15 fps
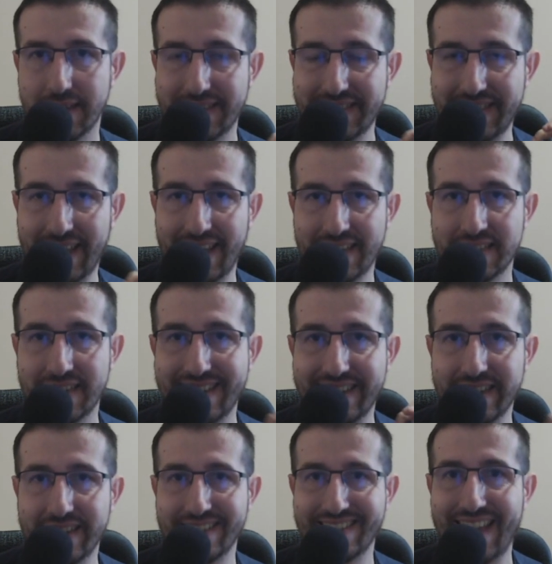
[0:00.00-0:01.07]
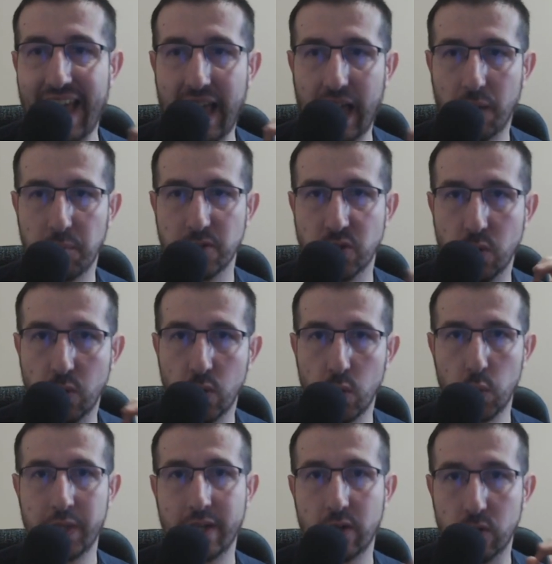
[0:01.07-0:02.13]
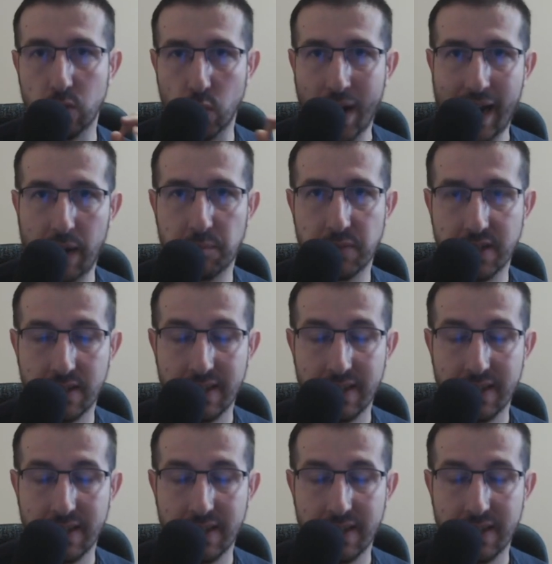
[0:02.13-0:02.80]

That is absolute crap.